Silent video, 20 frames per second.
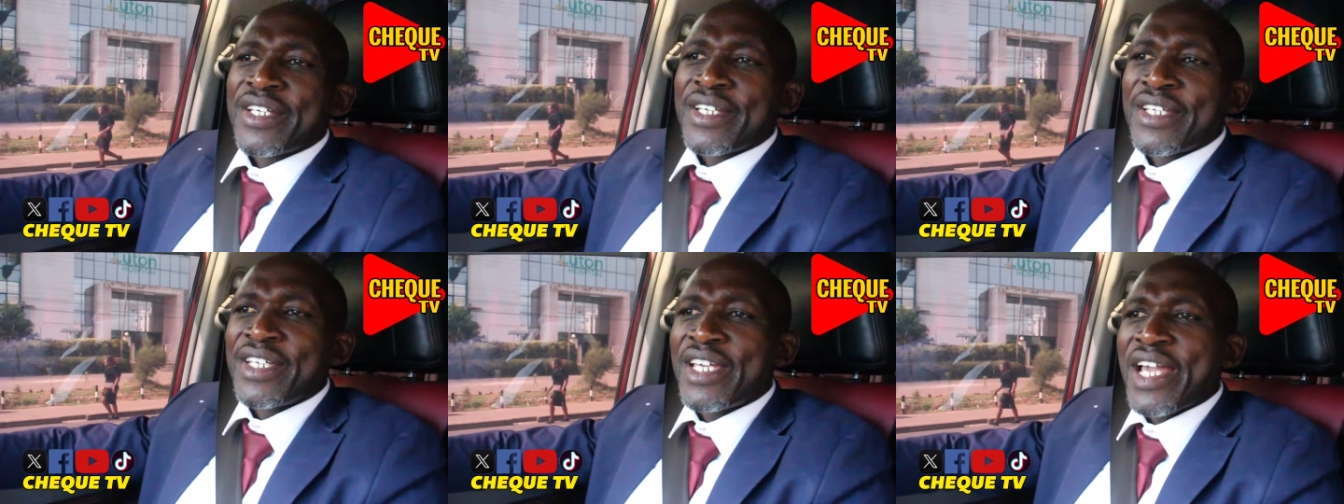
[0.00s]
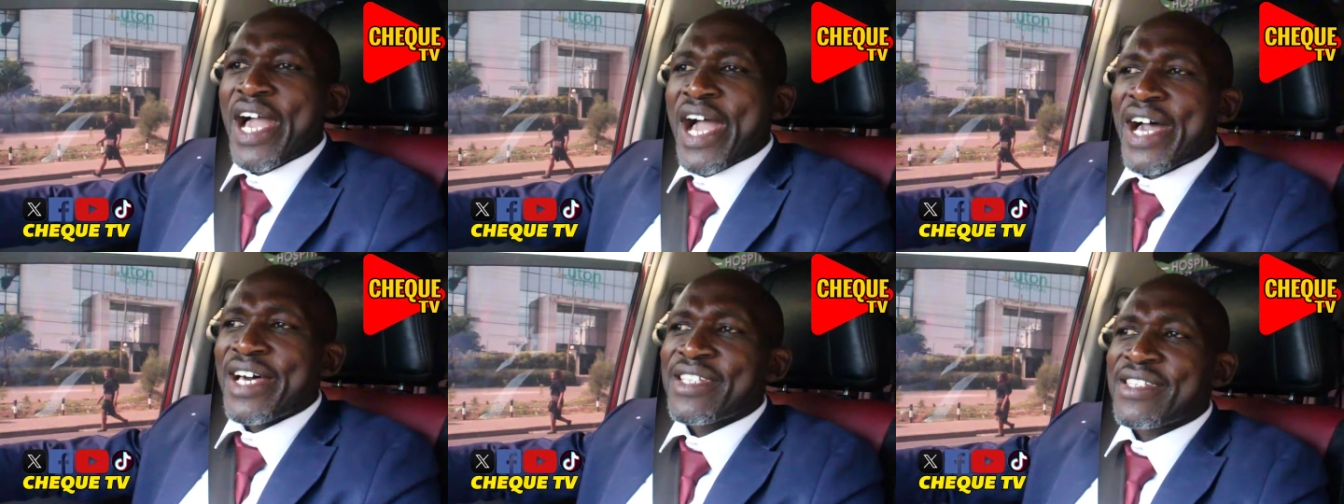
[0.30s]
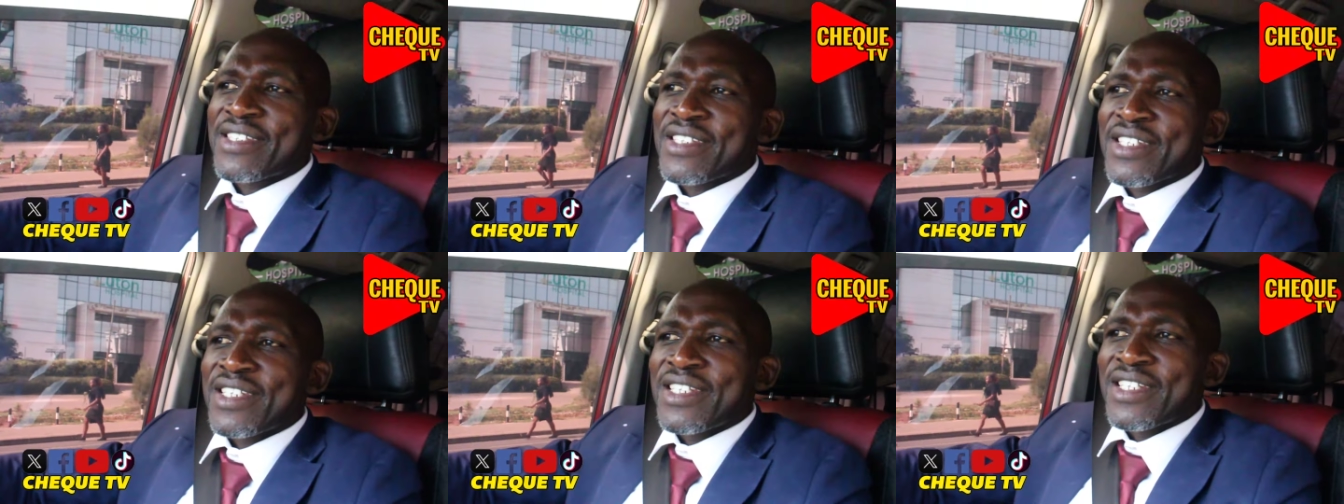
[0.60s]
he
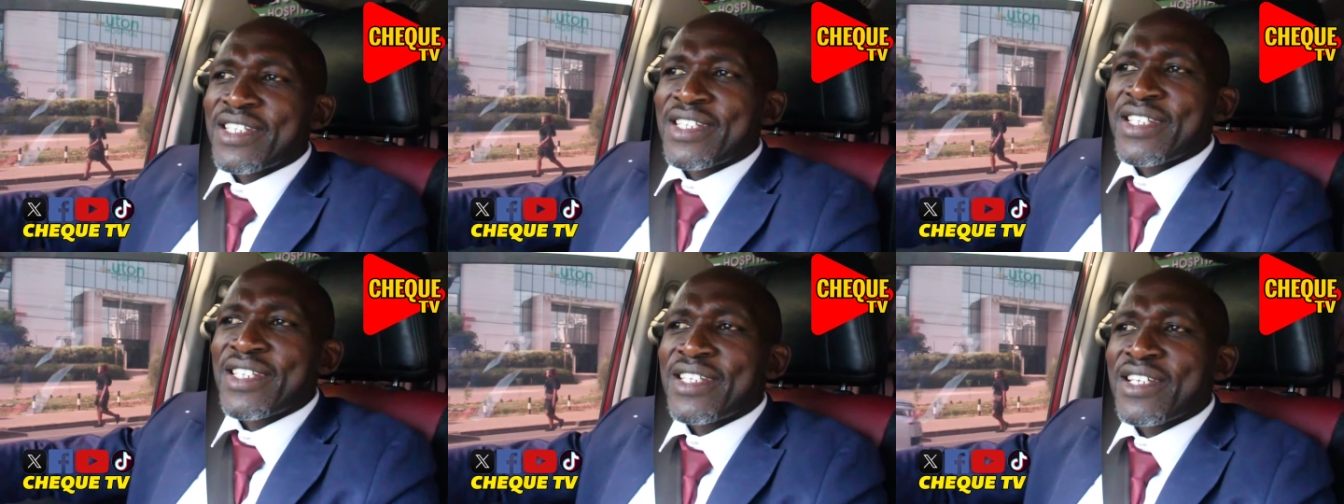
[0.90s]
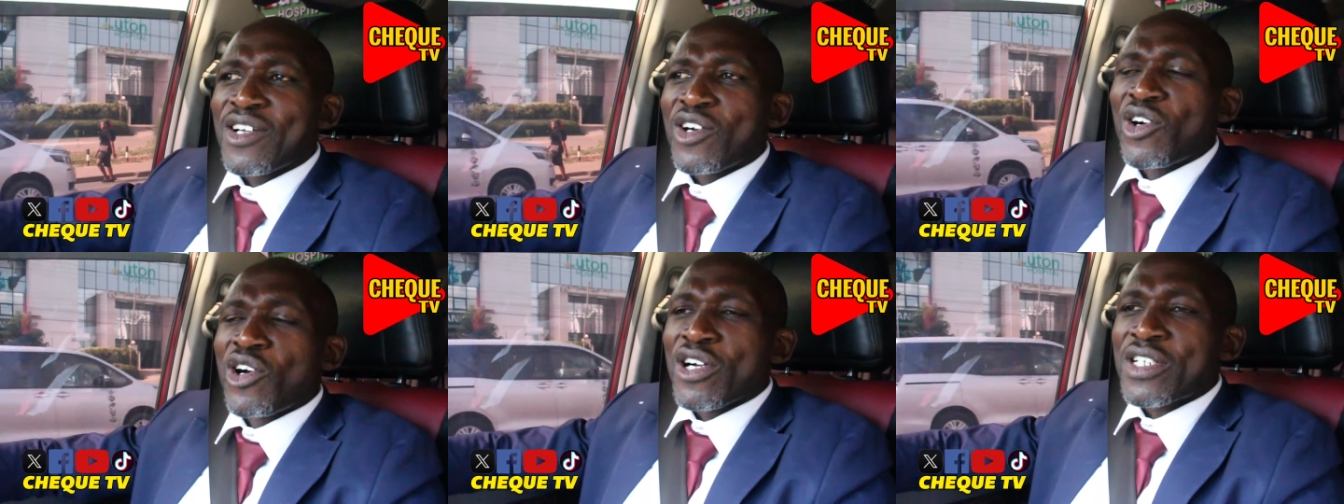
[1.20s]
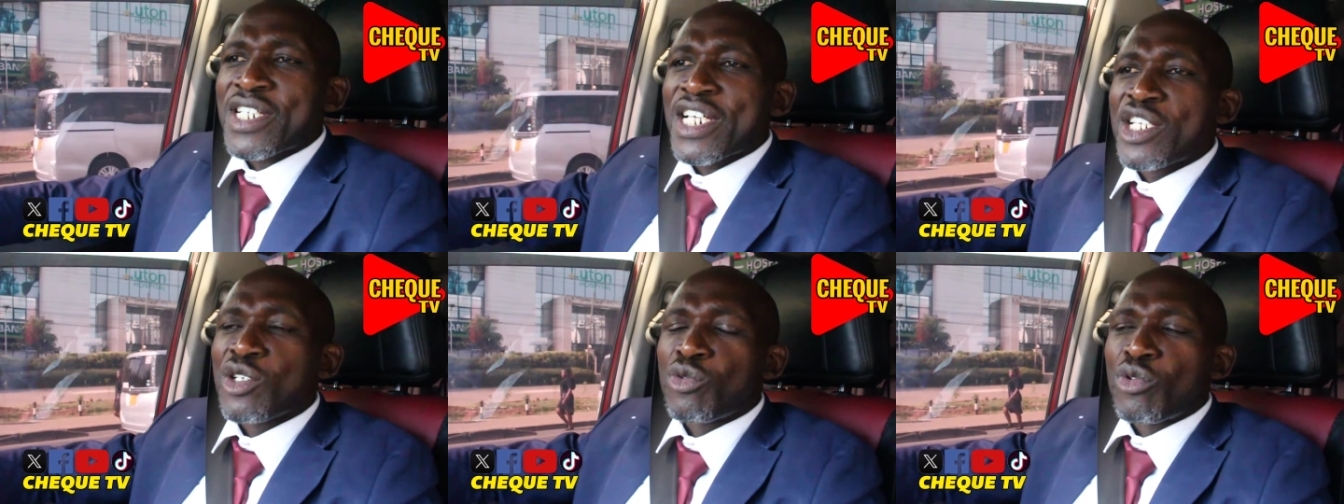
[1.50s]
has
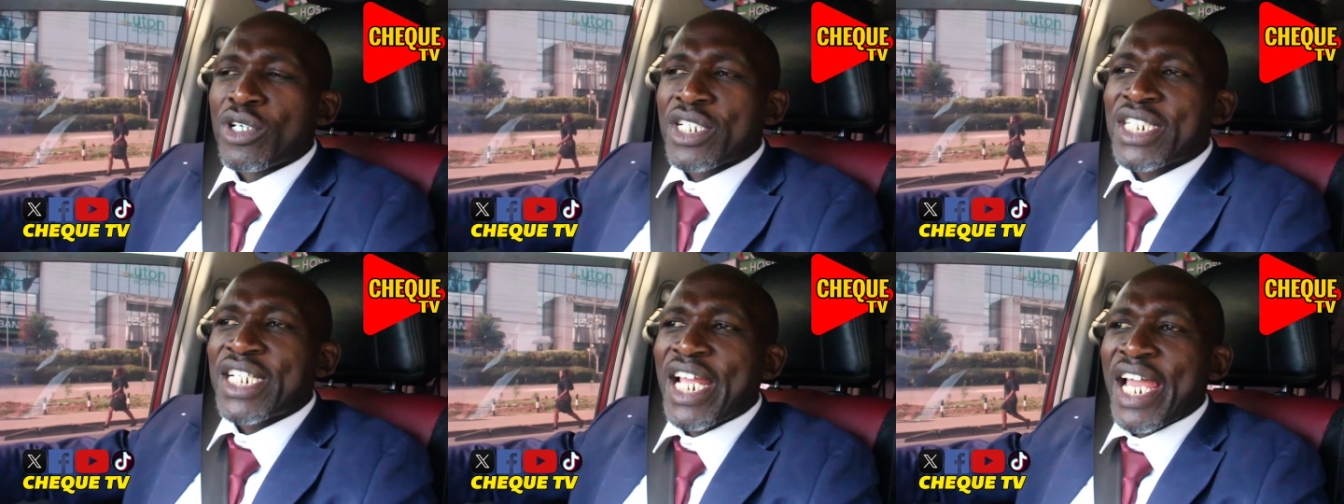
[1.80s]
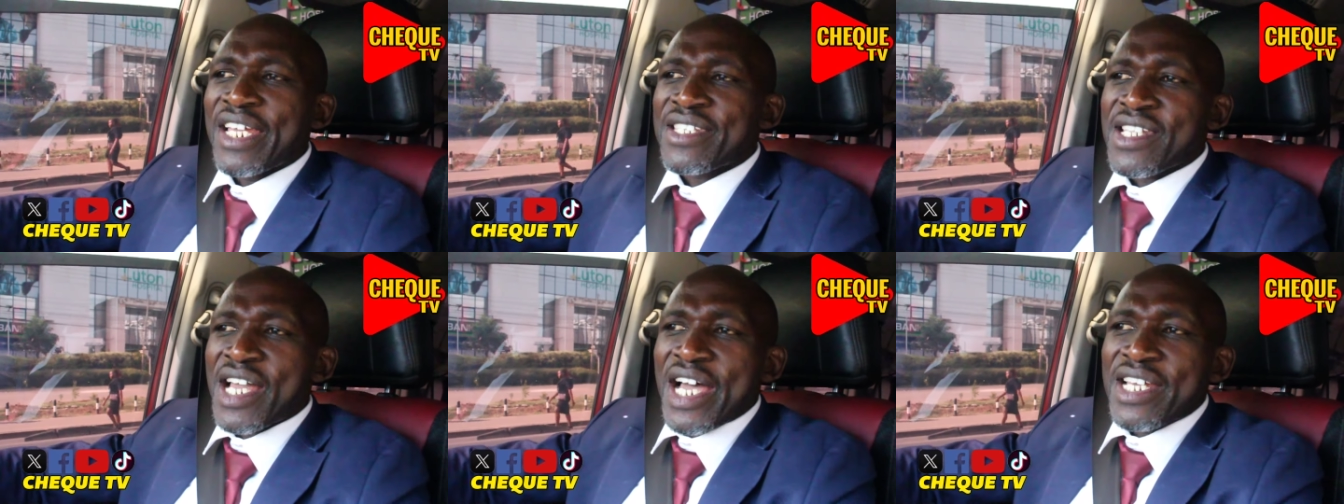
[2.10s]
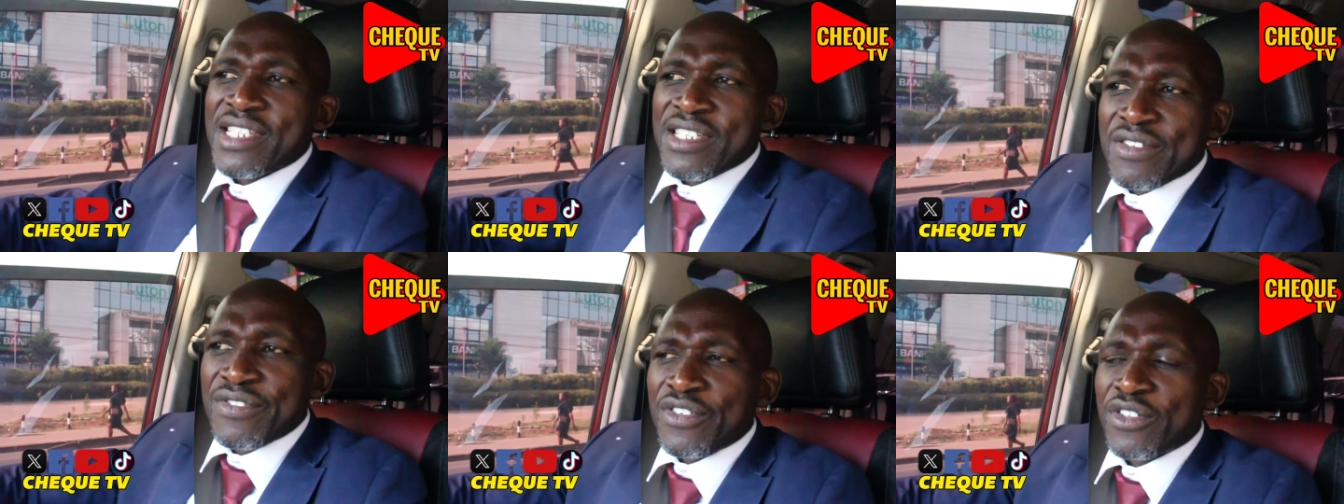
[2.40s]
gotten what he has
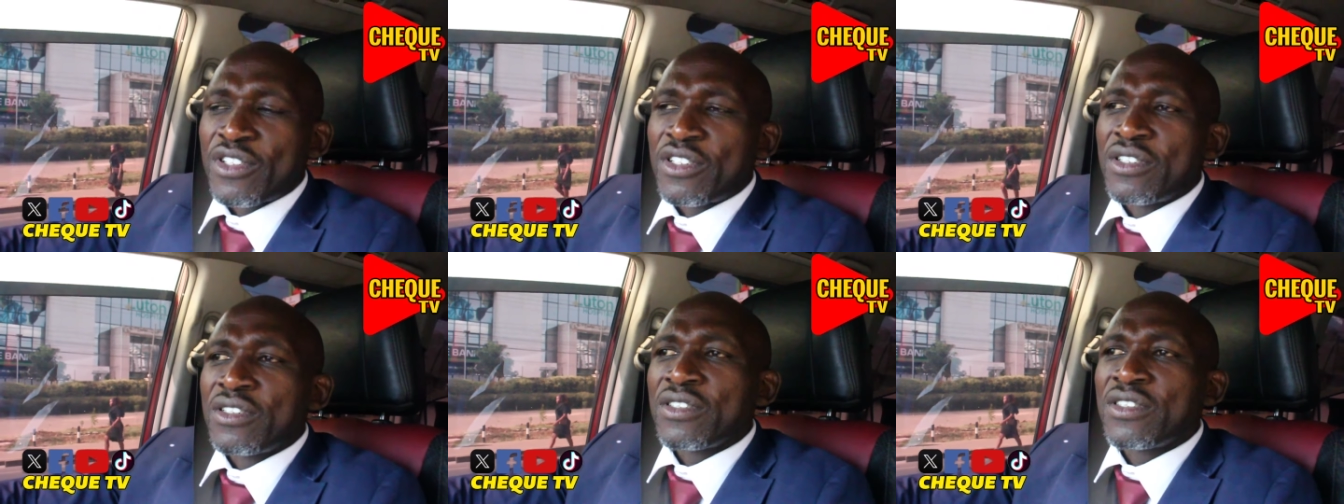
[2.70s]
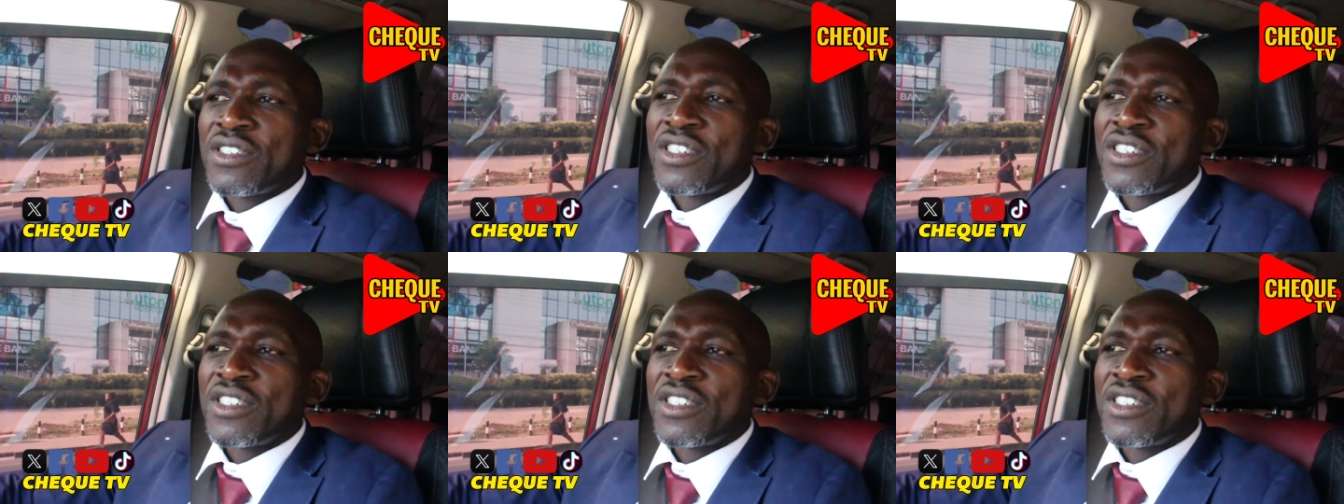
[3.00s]
asked for,